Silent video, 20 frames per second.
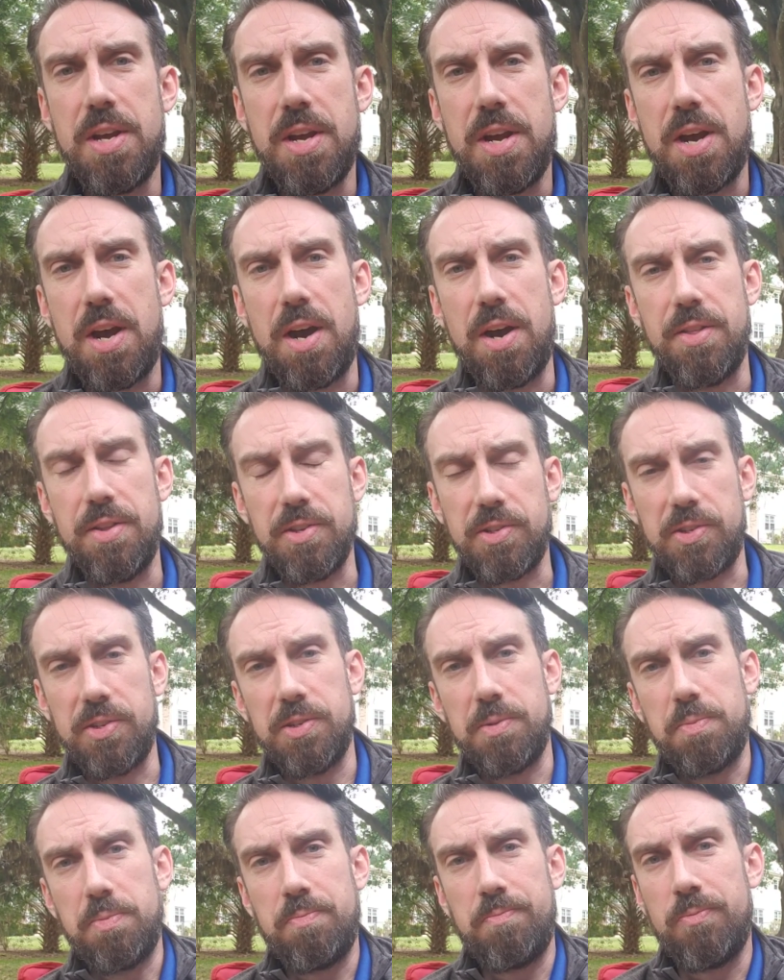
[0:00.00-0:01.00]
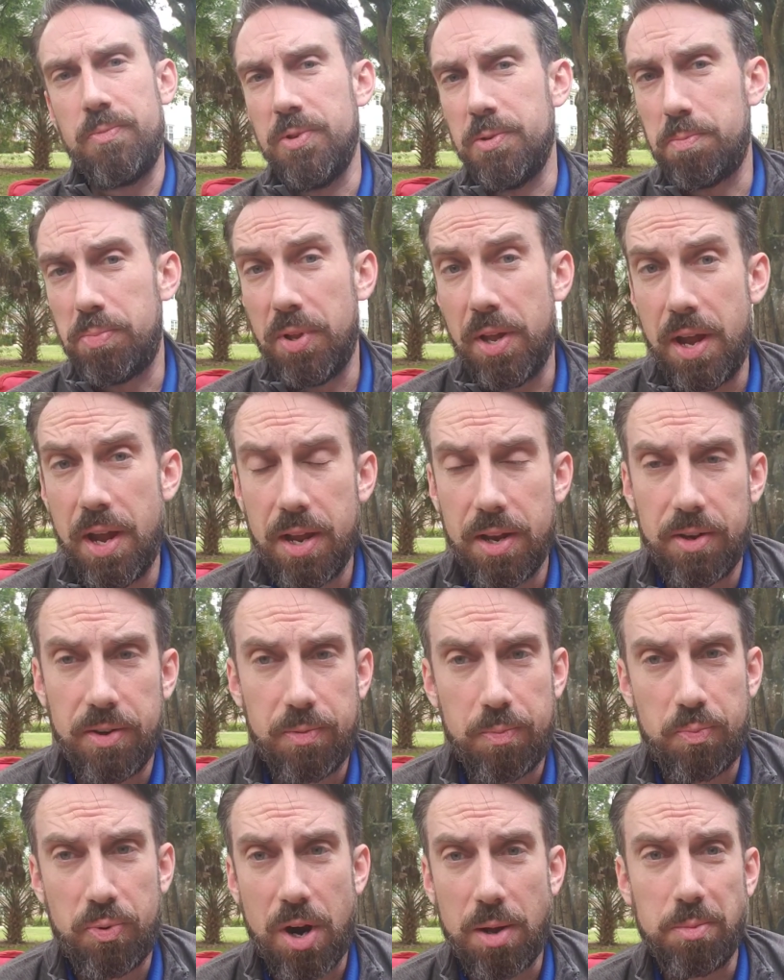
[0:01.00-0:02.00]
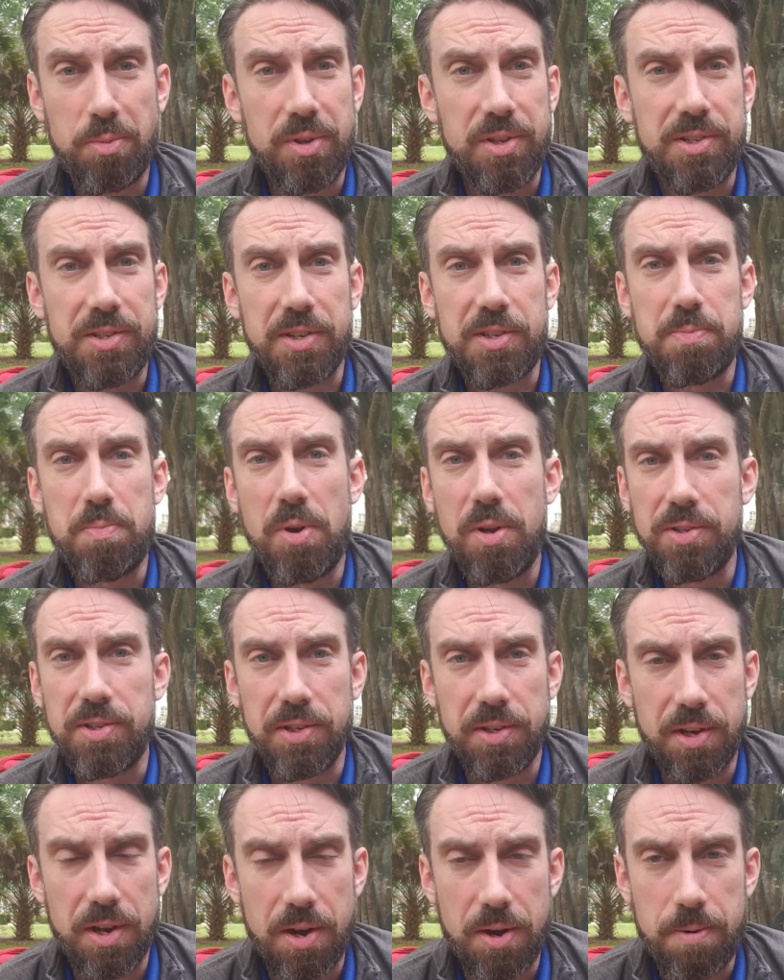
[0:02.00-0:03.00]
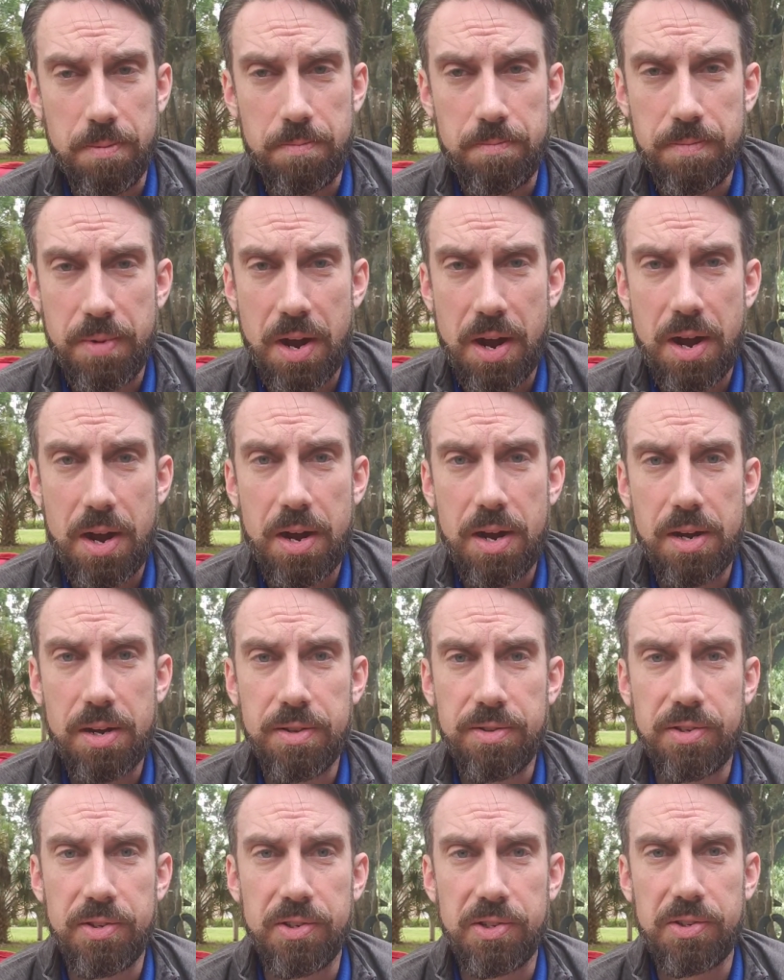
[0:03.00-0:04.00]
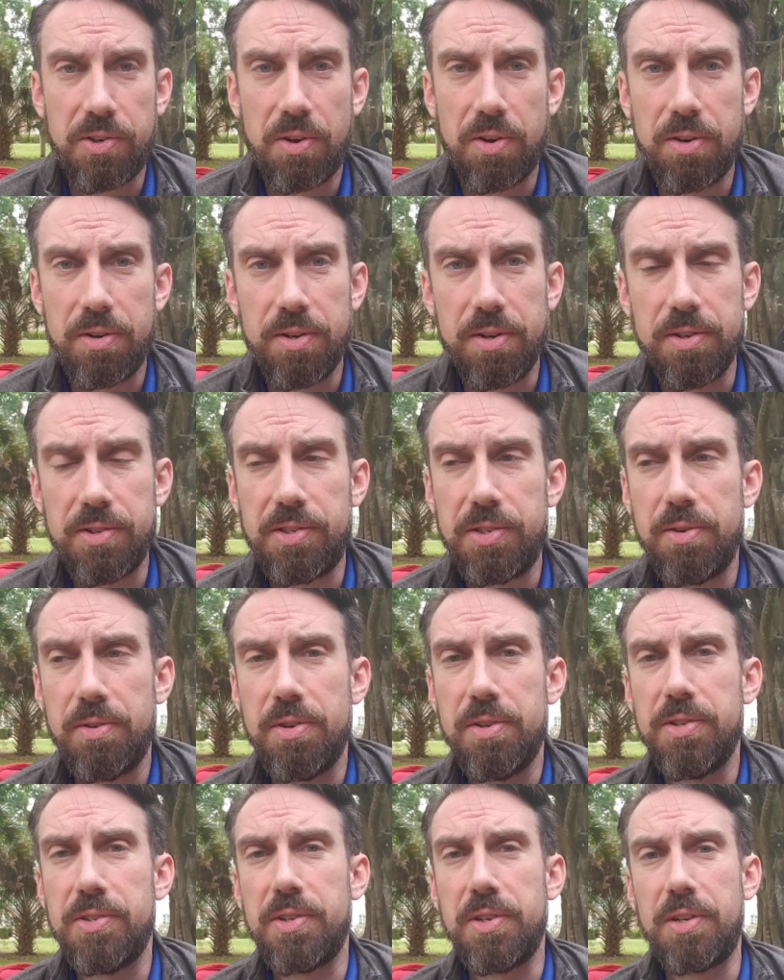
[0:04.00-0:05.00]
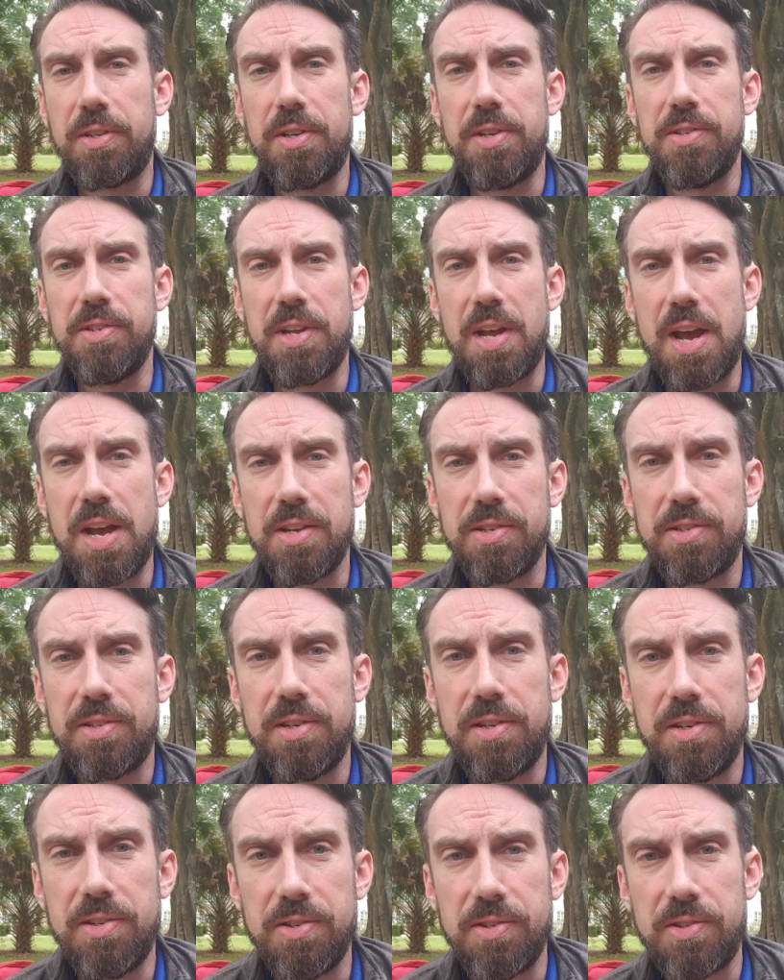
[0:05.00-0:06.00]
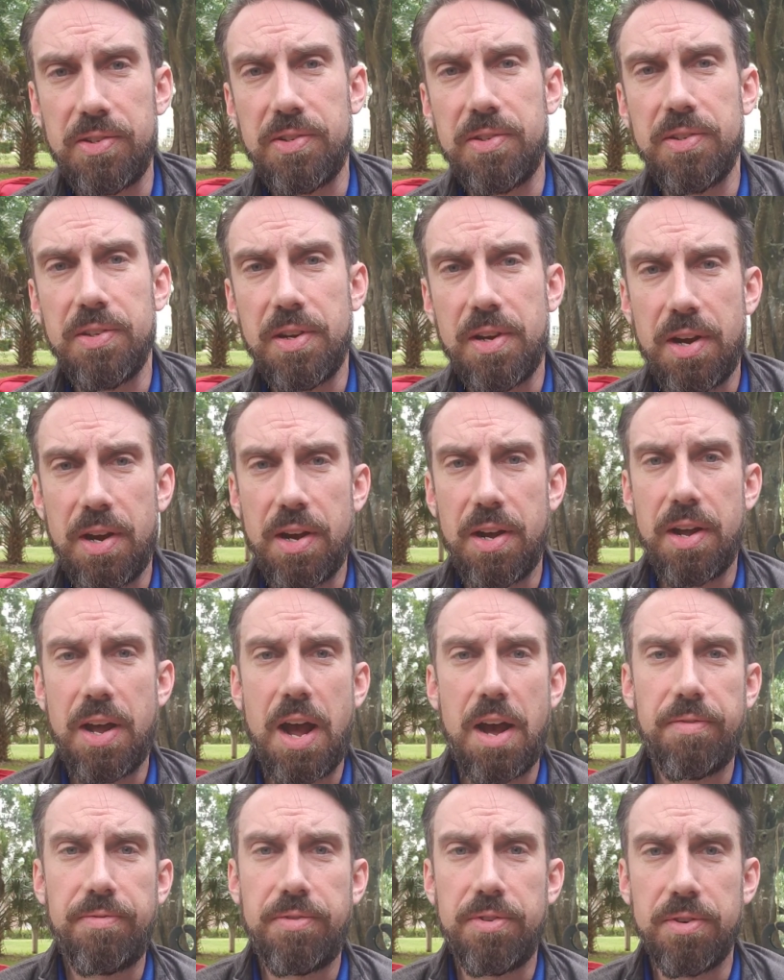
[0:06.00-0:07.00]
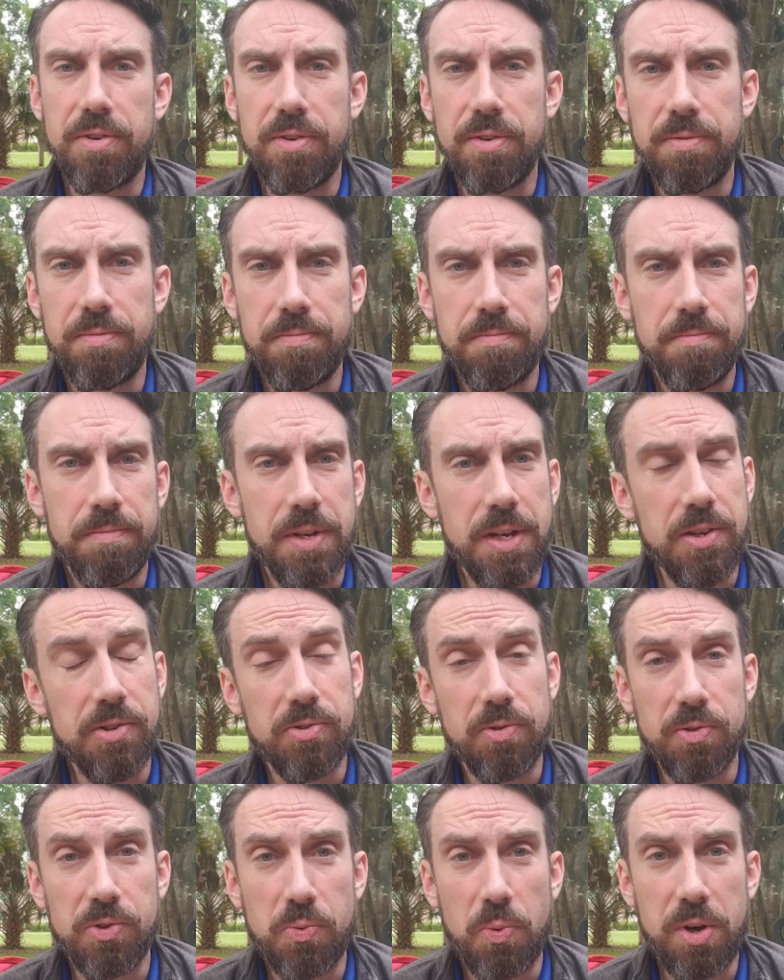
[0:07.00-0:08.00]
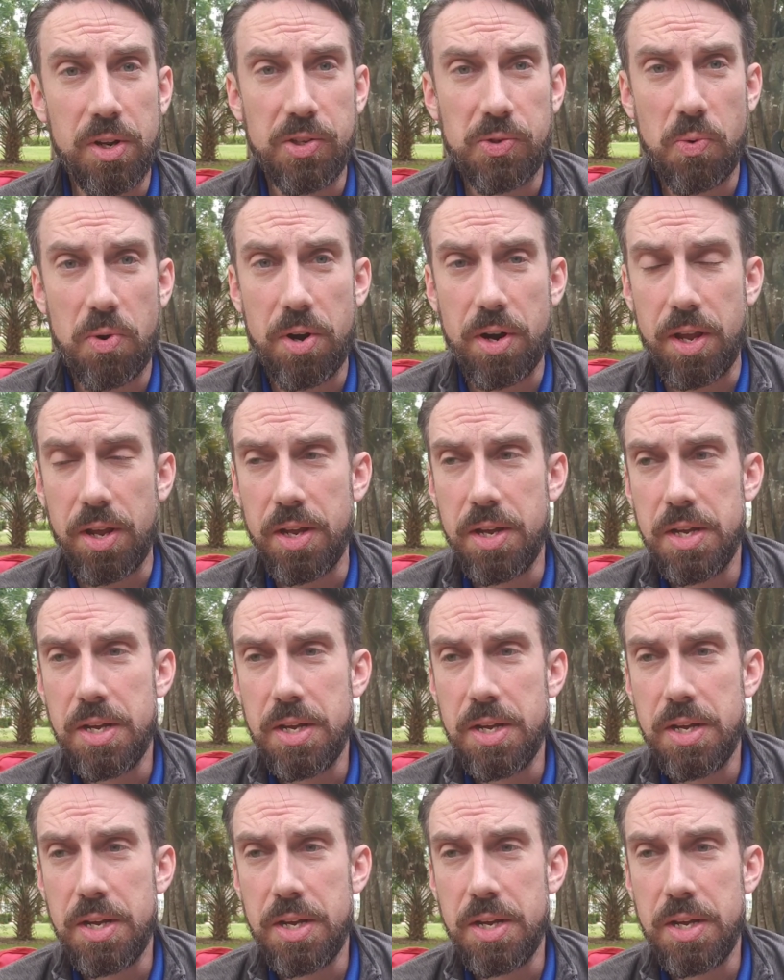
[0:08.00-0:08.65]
Was planned probably 6 months ago to start a series on Ecclesiastes after Easter 2020.